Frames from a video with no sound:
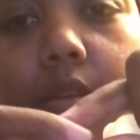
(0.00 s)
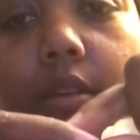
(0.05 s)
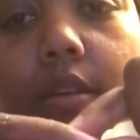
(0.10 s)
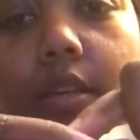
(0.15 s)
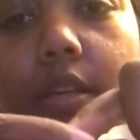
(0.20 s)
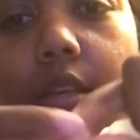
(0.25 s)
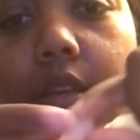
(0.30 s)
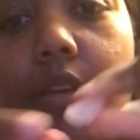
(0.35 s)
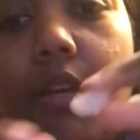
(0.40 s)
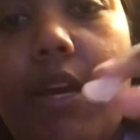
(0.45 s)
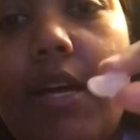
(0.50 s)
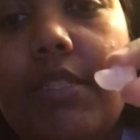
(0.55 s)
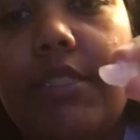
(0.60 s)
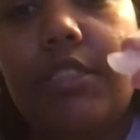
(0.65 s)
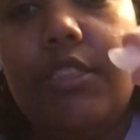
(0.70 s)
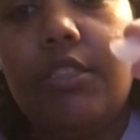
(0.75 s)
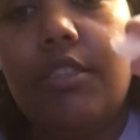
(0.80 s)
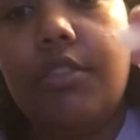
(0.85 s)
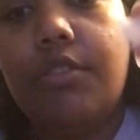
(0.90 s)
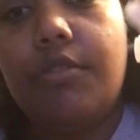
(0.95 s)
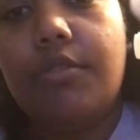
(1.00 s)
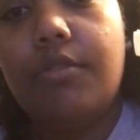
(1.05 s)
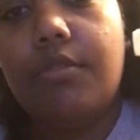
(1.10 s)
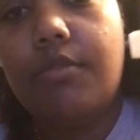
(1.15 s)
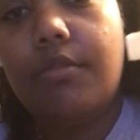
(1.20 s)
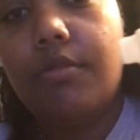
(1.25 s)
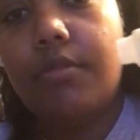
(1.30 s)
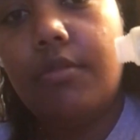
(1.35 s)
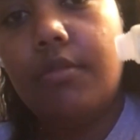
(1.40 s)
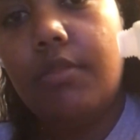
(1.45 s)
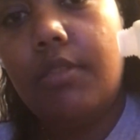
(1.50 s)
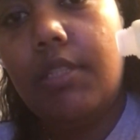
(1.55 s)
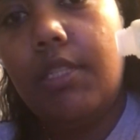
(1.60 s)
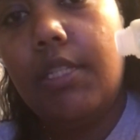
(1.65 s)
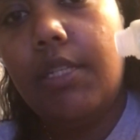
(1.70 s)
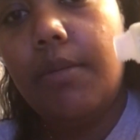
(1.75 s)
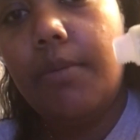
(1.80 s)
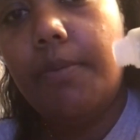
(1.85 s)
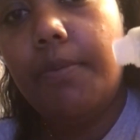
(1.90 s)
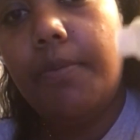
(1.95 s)
You got your little
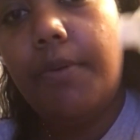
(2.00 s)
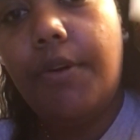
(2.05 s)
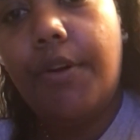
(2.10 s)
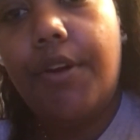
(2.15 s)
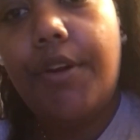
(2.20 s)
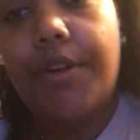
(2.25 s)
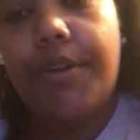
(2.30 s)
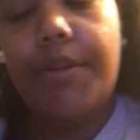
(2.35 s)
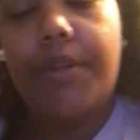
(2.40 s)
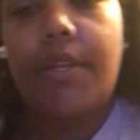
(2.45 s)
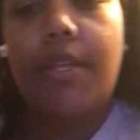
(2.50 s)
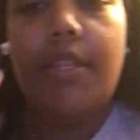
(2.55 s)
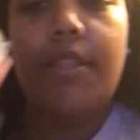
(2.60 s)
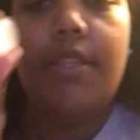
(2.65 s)
lip part and